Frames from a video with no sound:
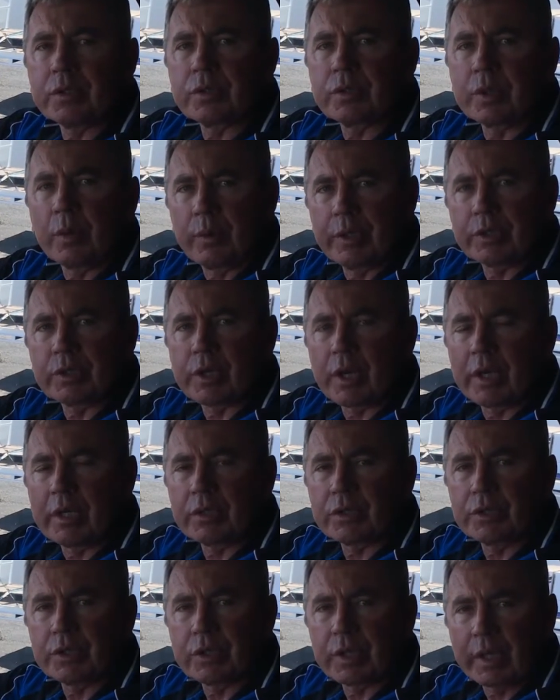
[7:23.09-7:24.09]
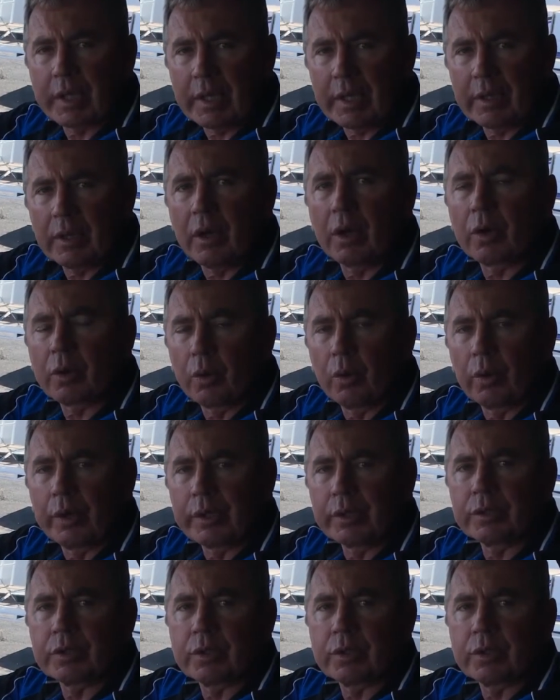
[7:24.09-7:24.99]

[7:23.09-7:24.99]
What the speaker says: so it changes the gear according